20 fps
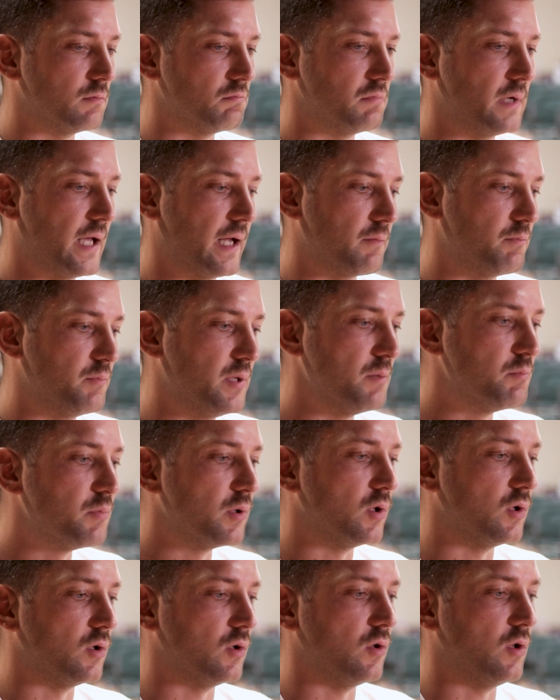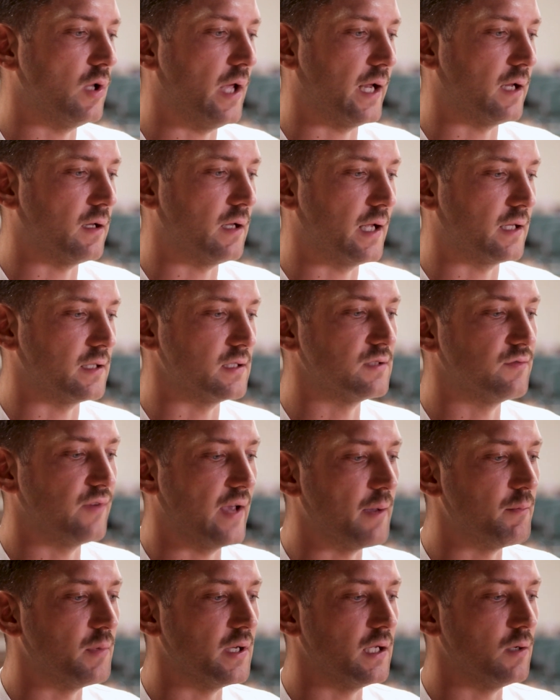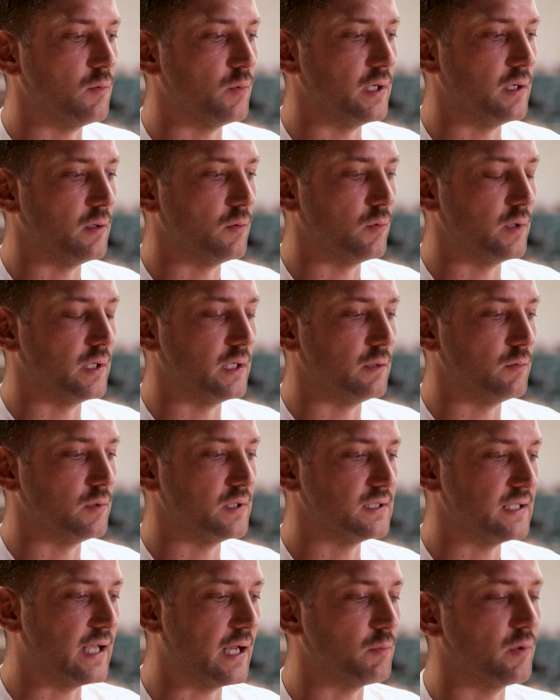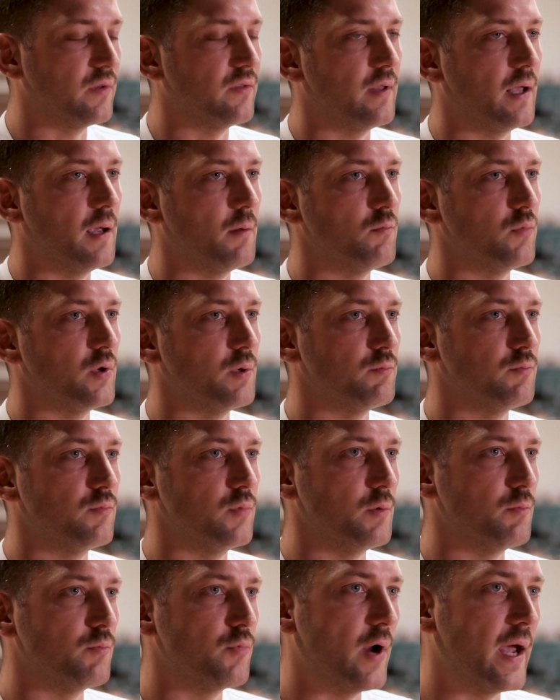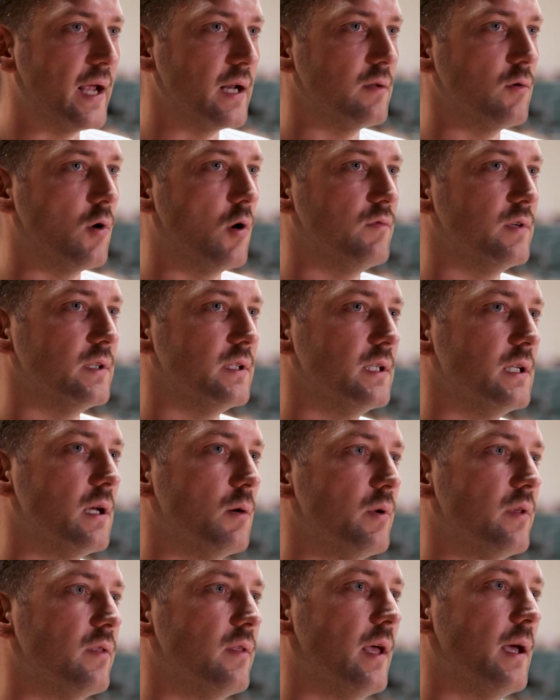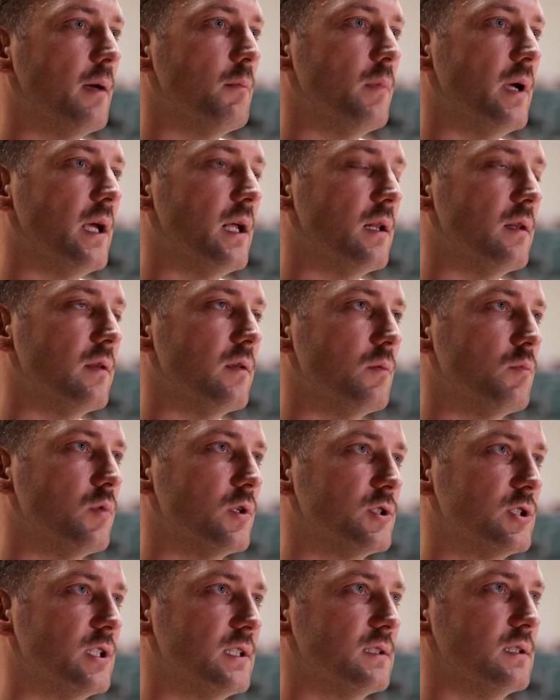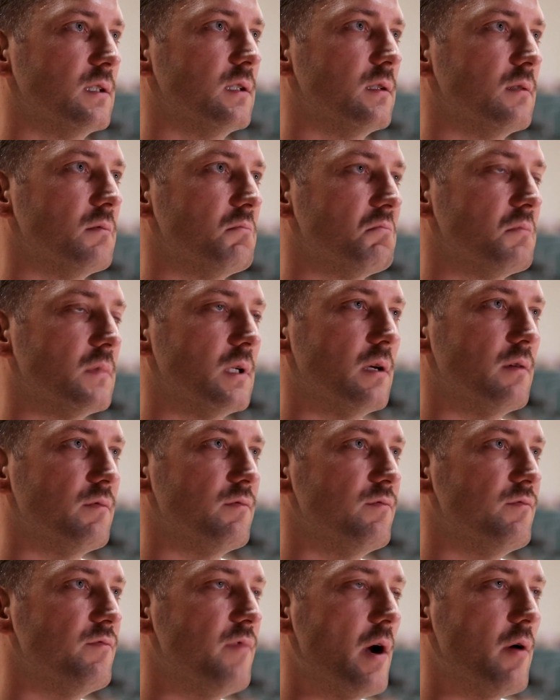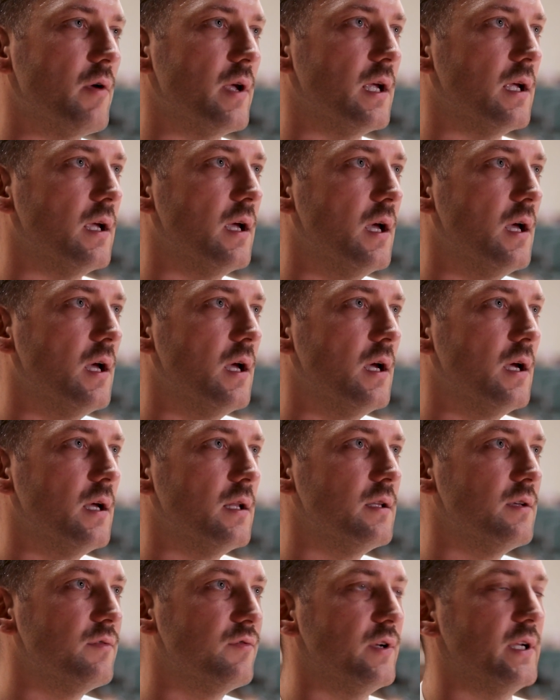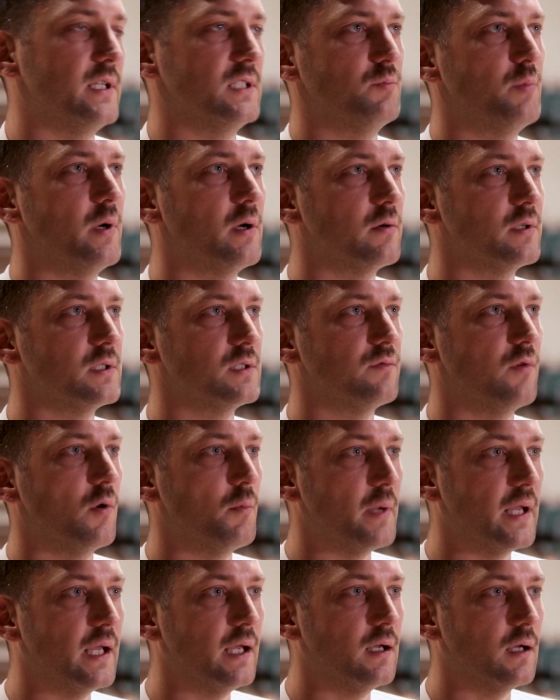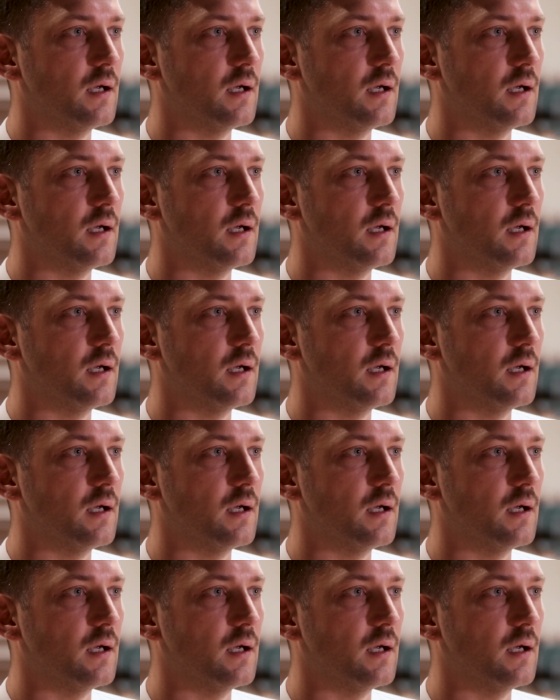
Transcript: like people like this family. We stayed with them, we prayed over dinner with them, and it was just a very different experience for me.